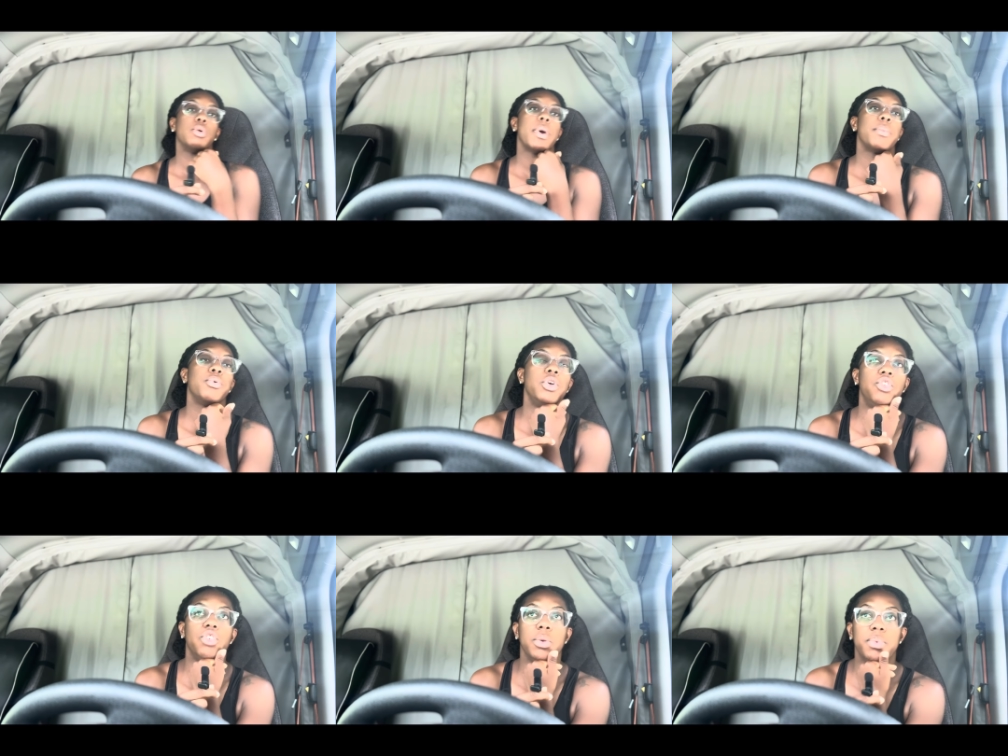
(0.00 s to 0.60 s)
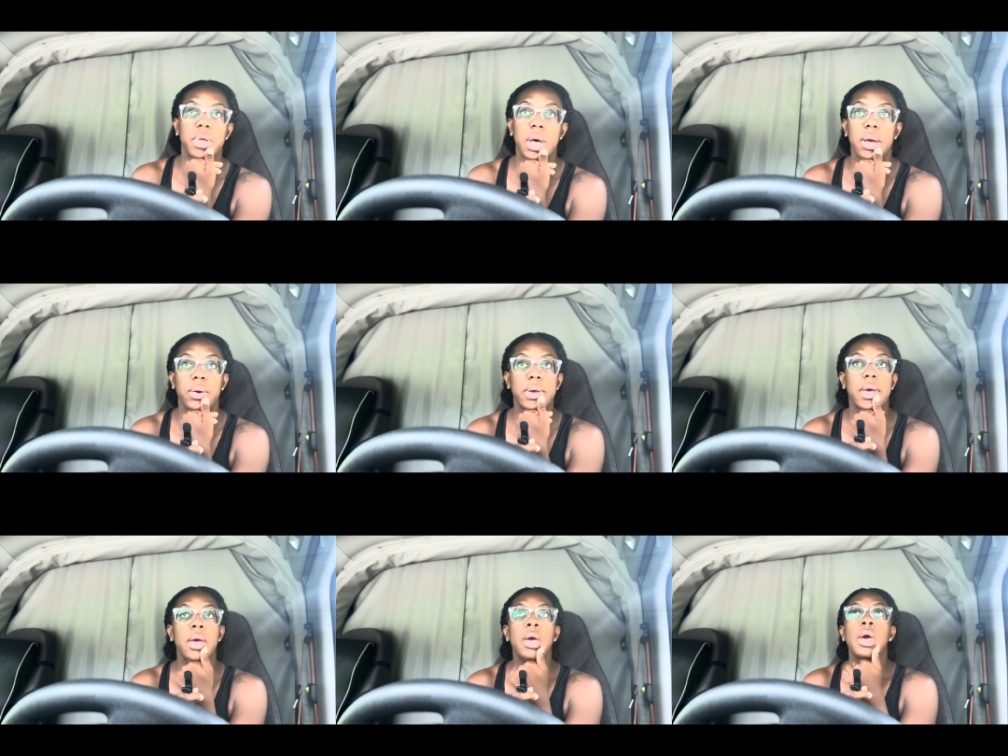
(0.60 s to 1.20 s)
so my pre-trip, like,
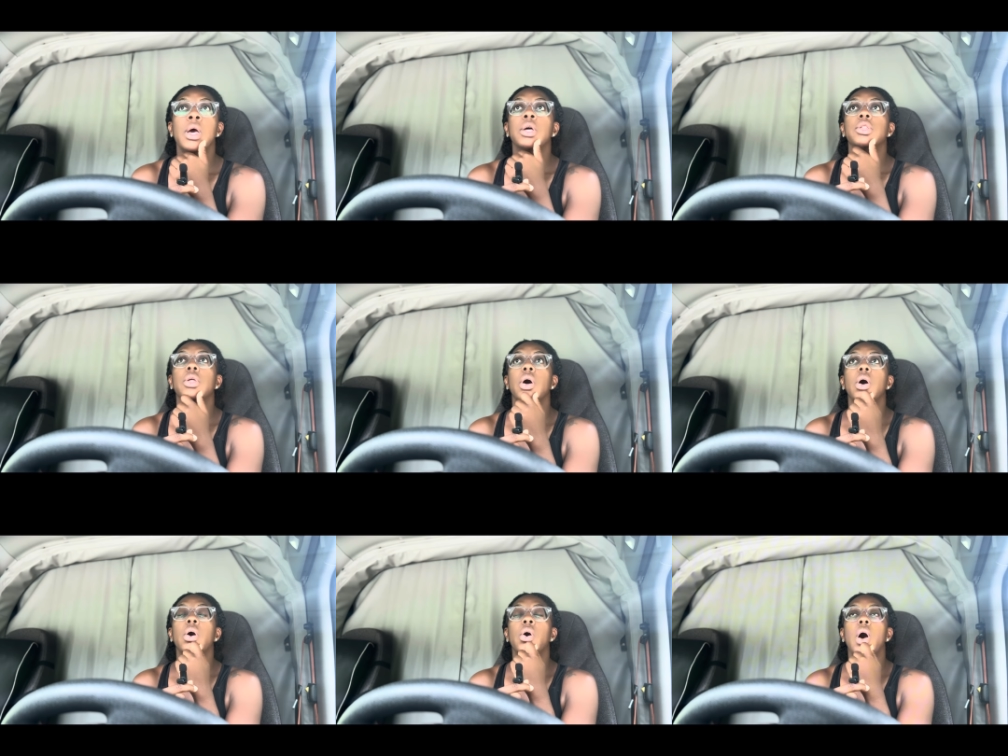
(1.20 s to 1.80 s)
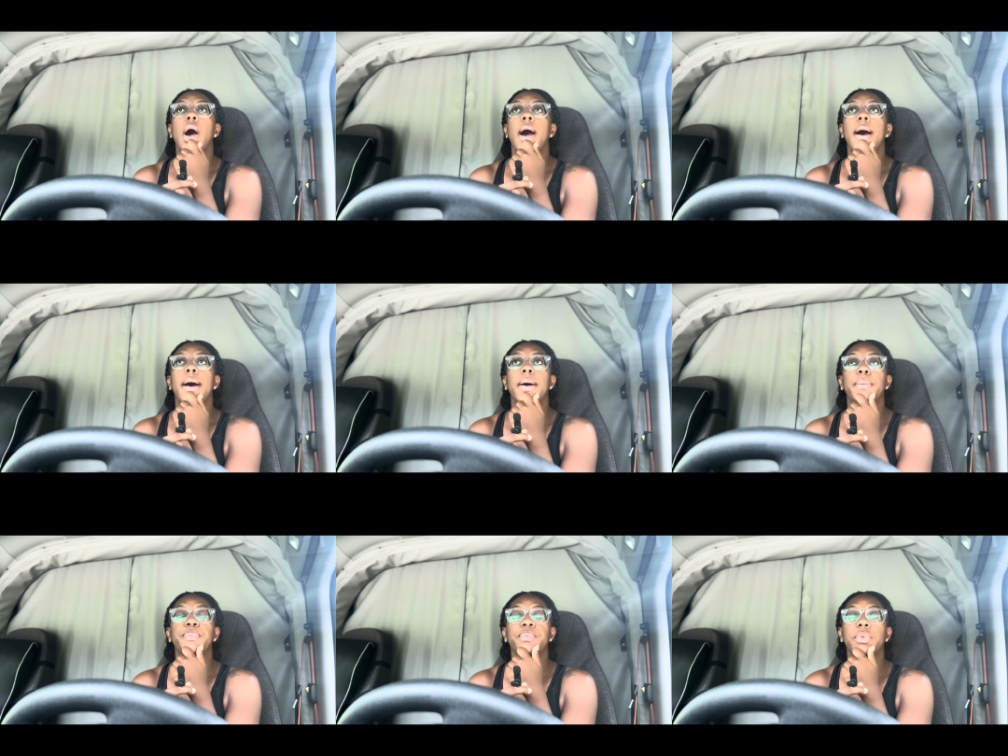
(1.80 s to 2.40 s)
okay. So
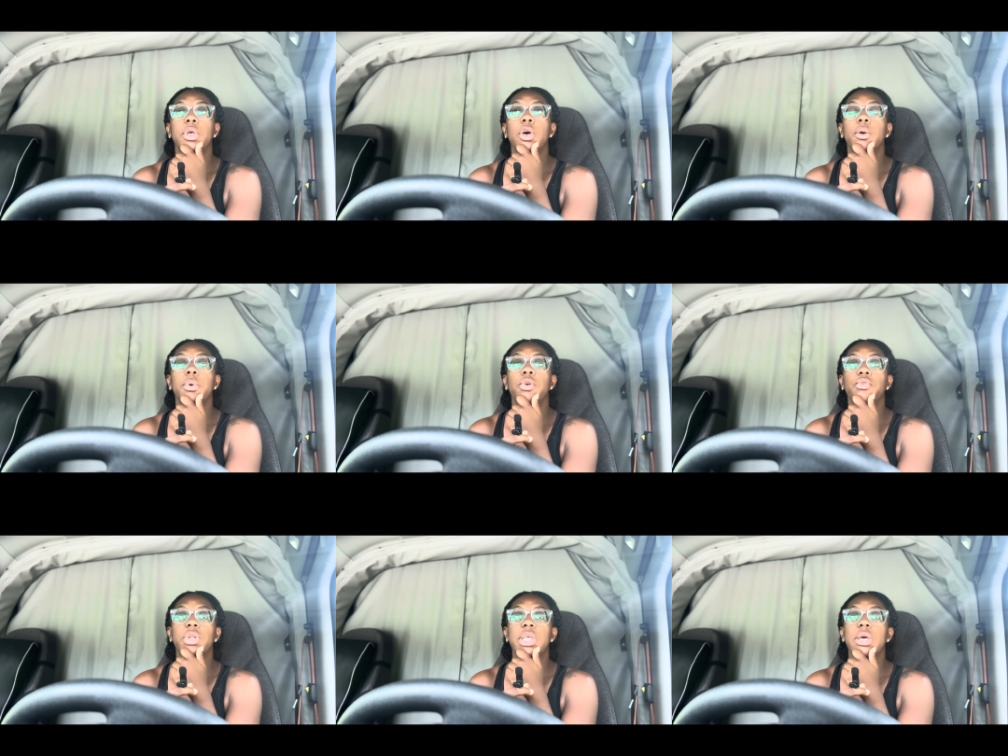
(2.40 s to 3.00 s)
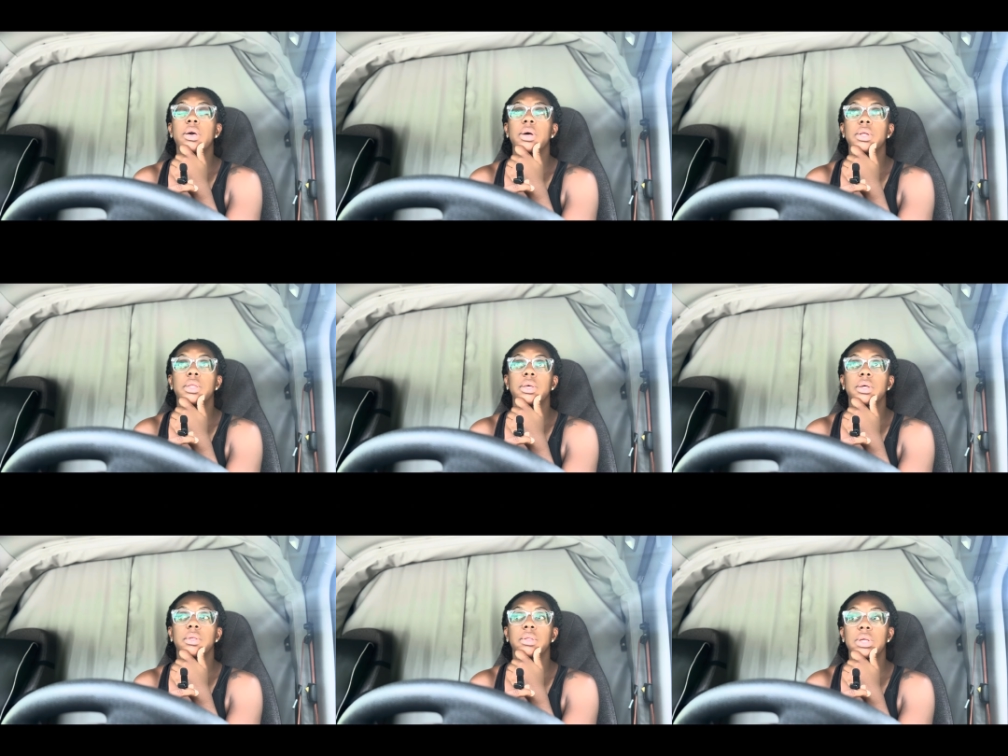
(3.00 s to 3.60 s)
it'll be really good
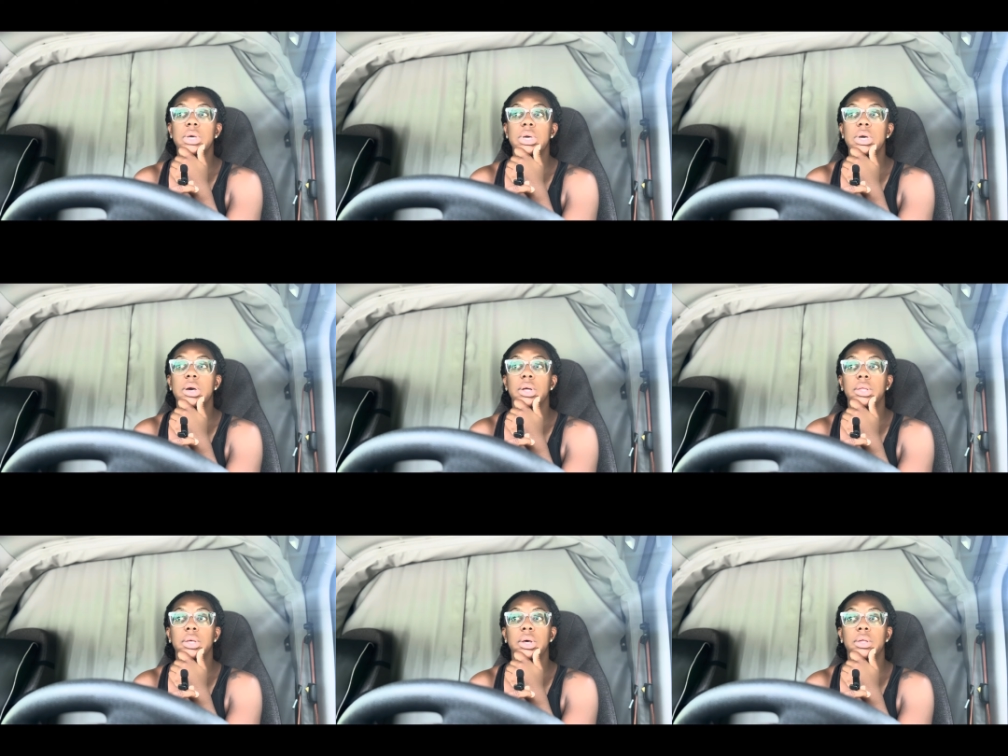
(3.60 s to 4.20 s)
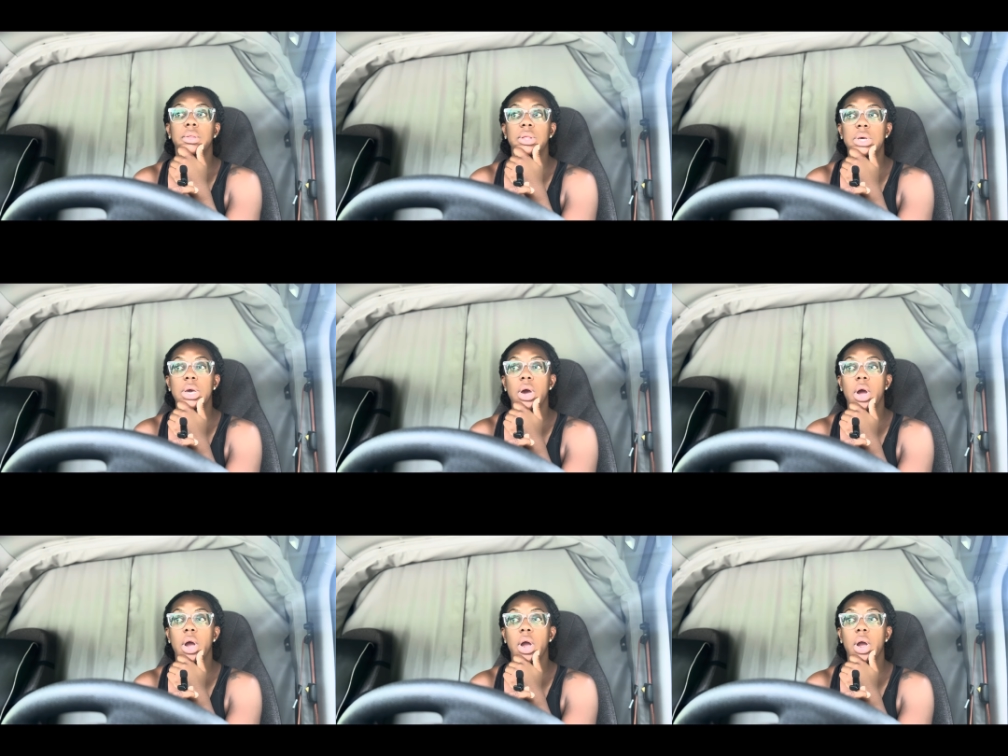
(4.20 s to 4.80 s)
to
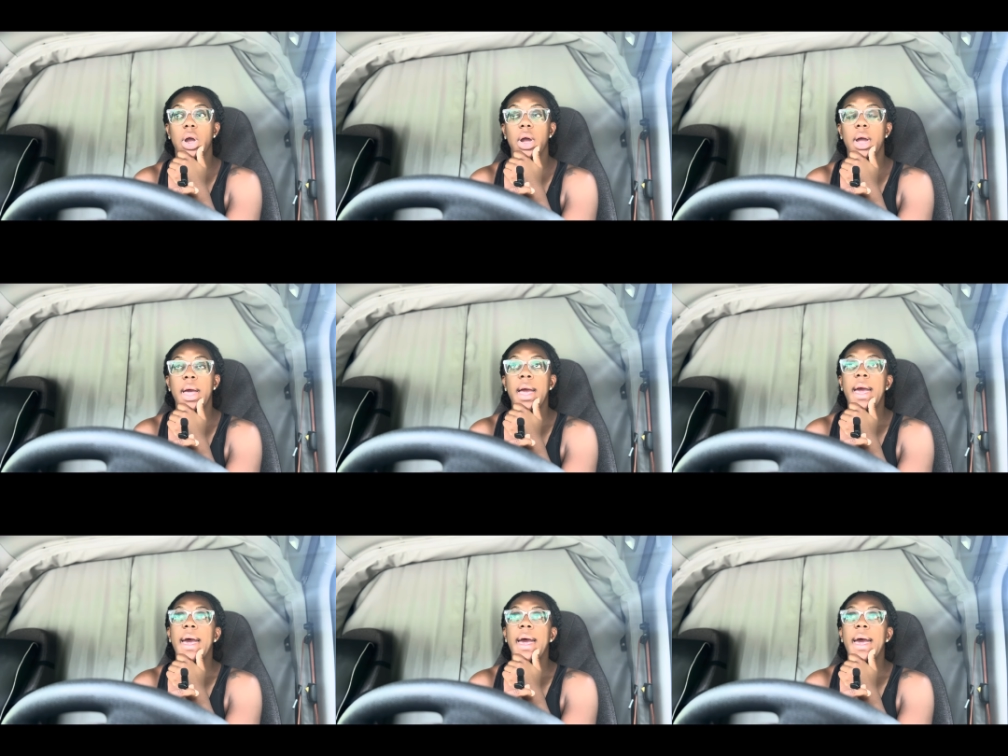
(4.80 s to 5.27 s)
see her.